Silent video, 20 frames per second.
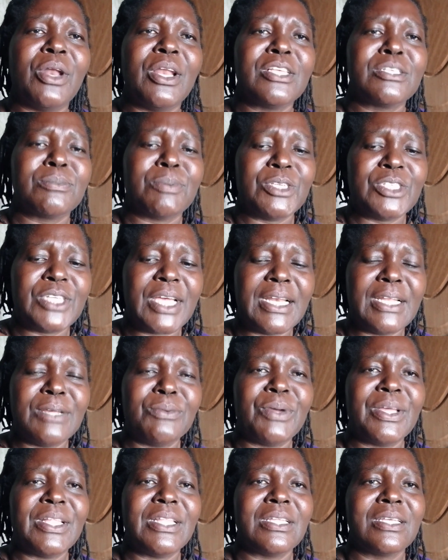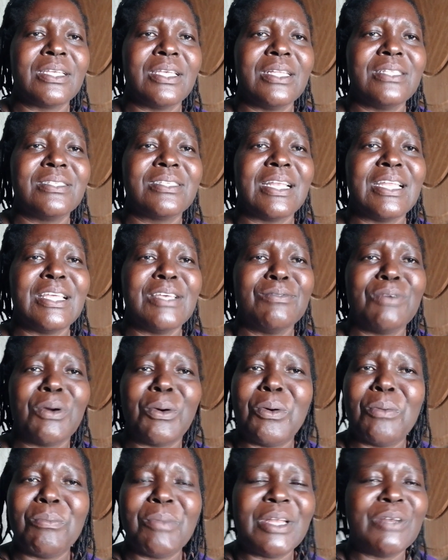especially when kids leave
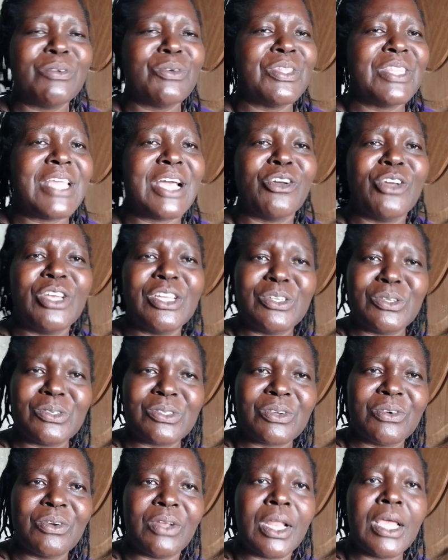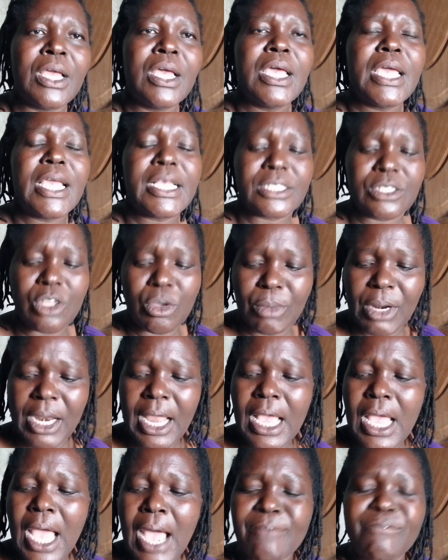home and when they're going to school. It's normal.
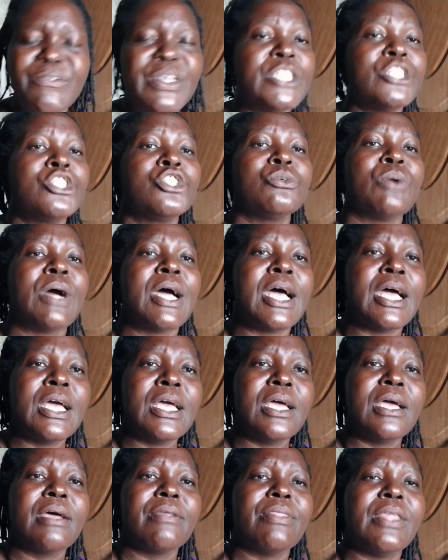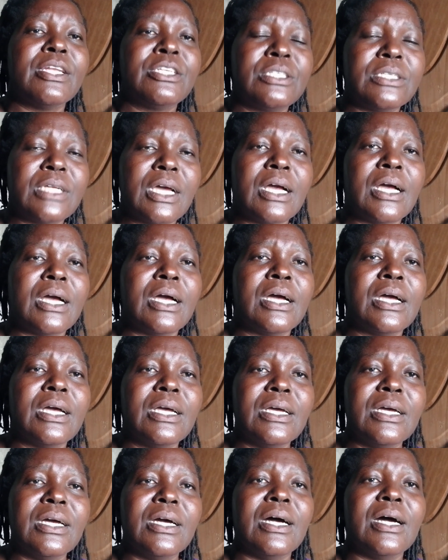I'm very sure that
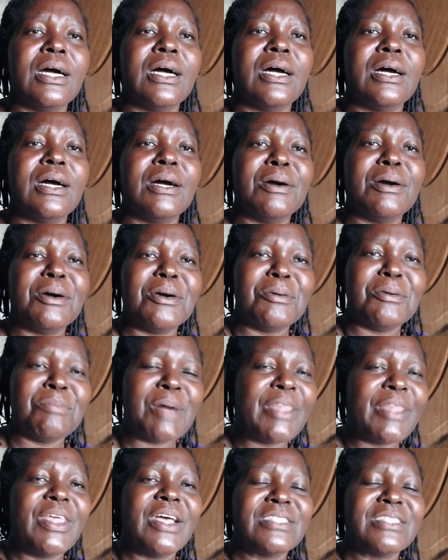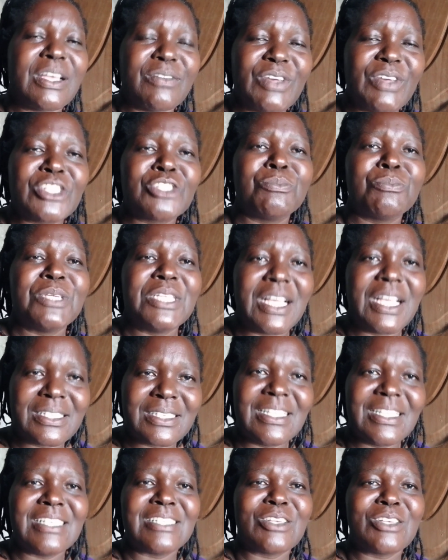mothers have
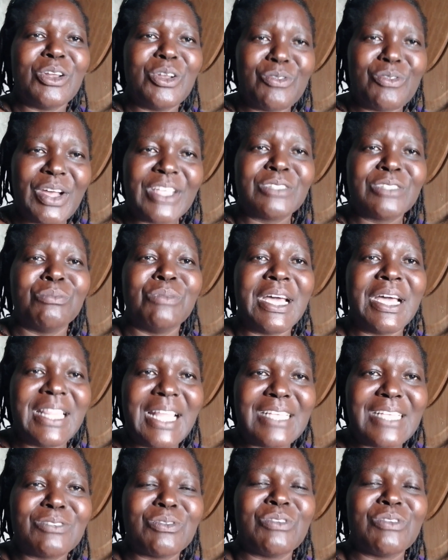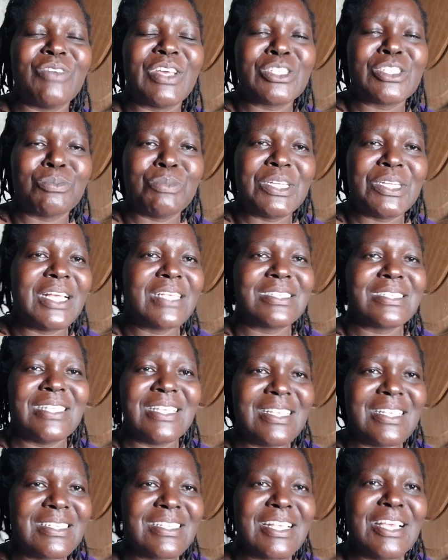experienced this. All of us mothers, we've experienced
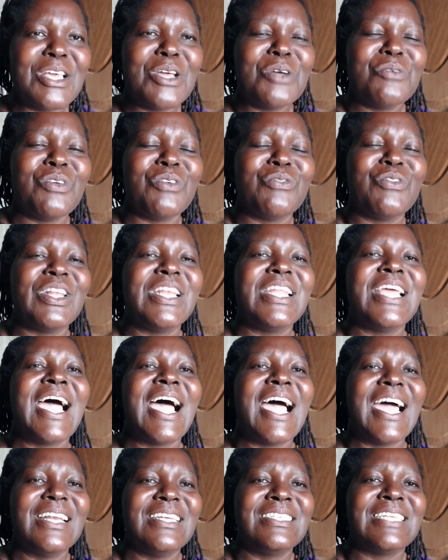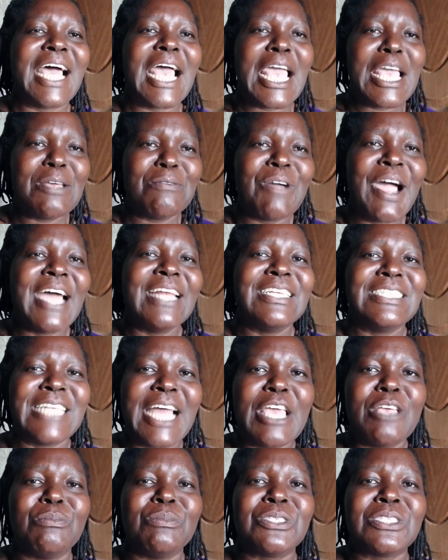this. We've really hard
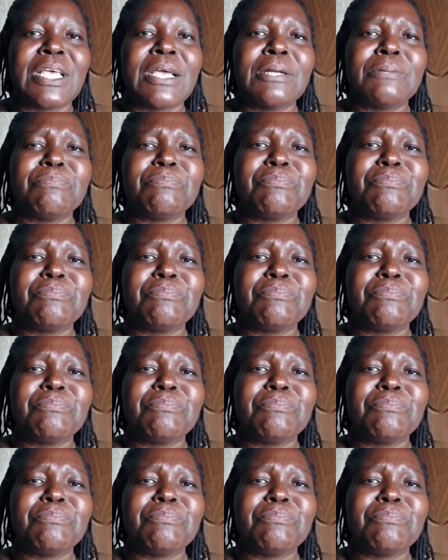times